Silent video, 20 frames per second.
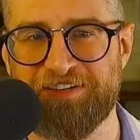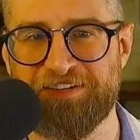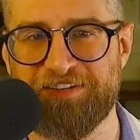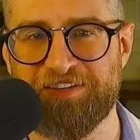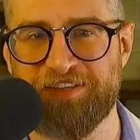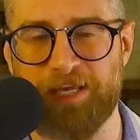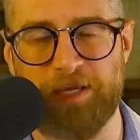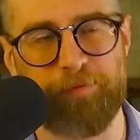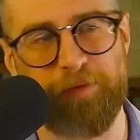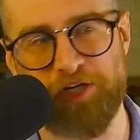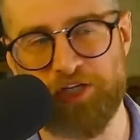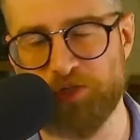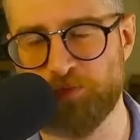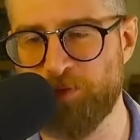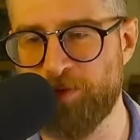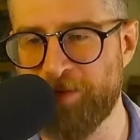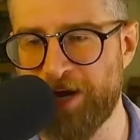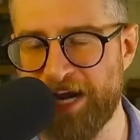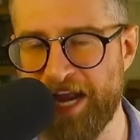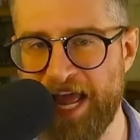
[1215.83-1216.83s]
Like, much as
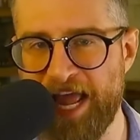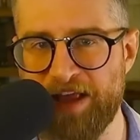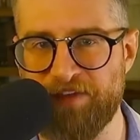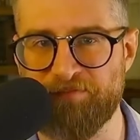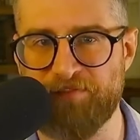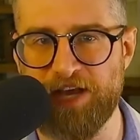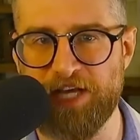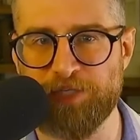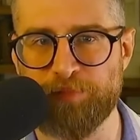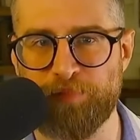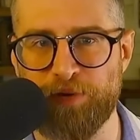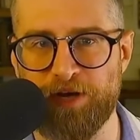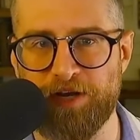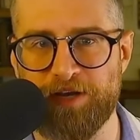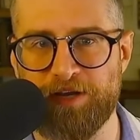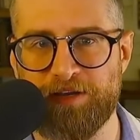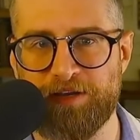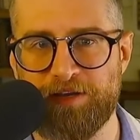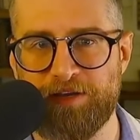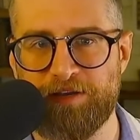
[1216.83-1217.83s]
we might hate Facebook,
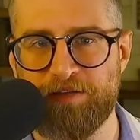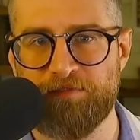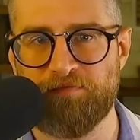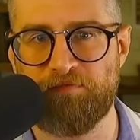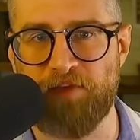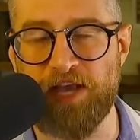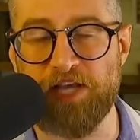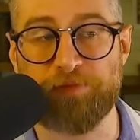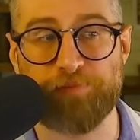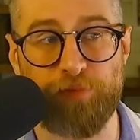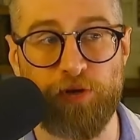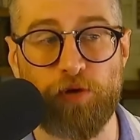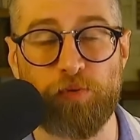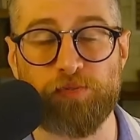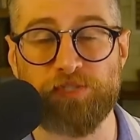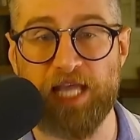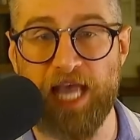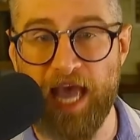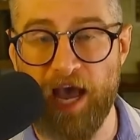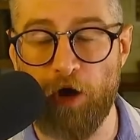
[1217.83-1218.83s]
Facebook
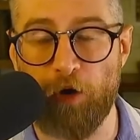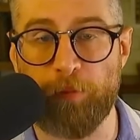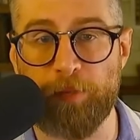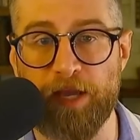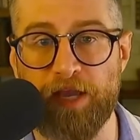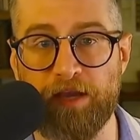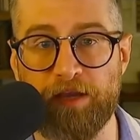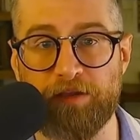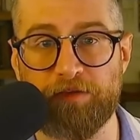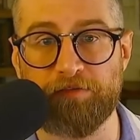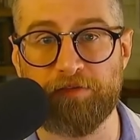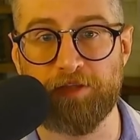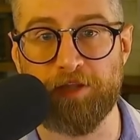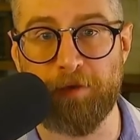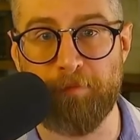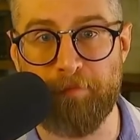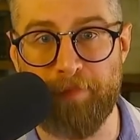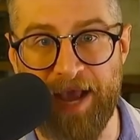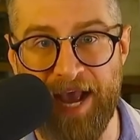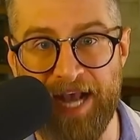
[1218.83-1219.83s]
was helping the
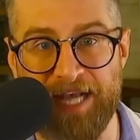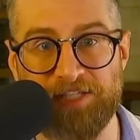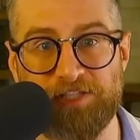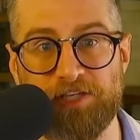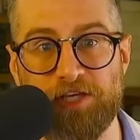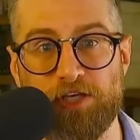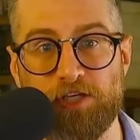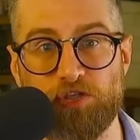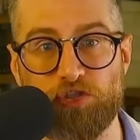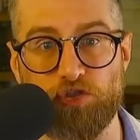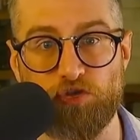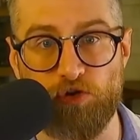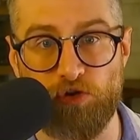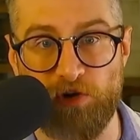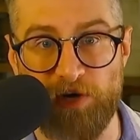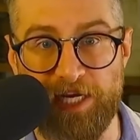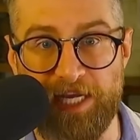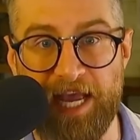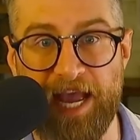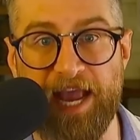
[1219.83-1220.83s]
masses
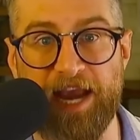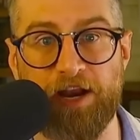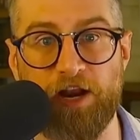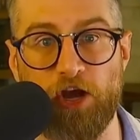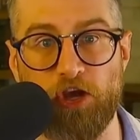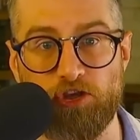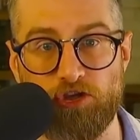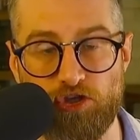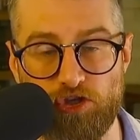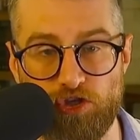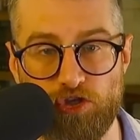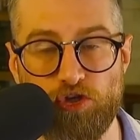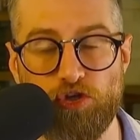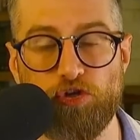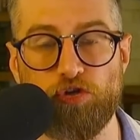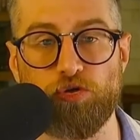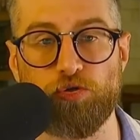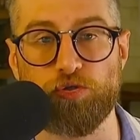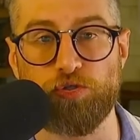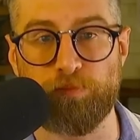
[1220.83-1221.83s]
create a
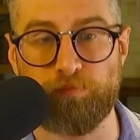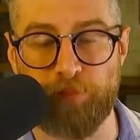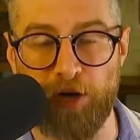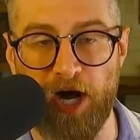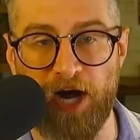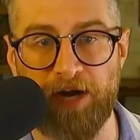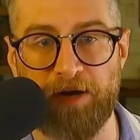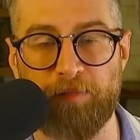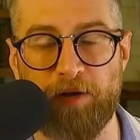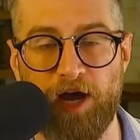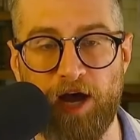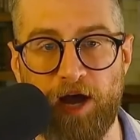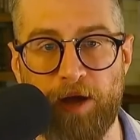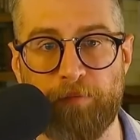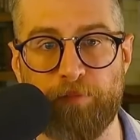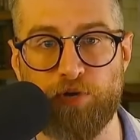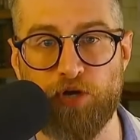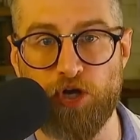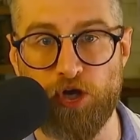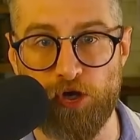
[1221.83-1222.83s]
huge
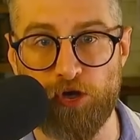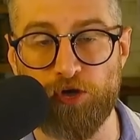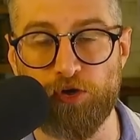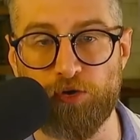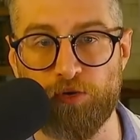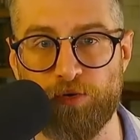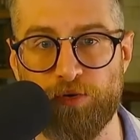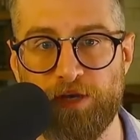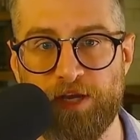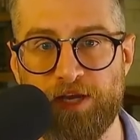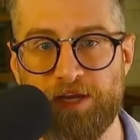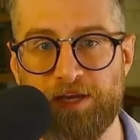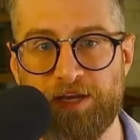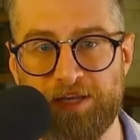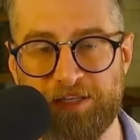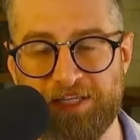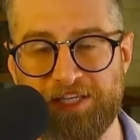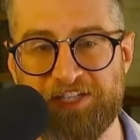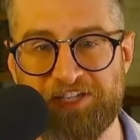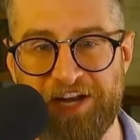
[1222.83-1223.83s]
bottom-up coup
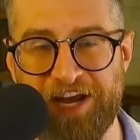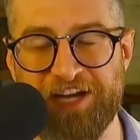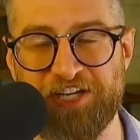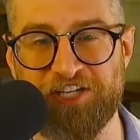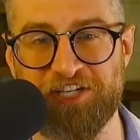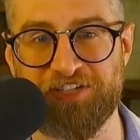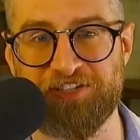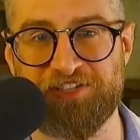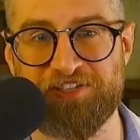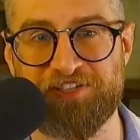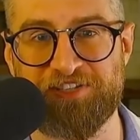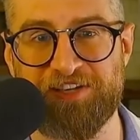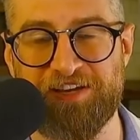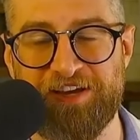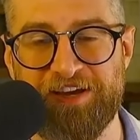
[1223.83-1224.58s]
in these nations.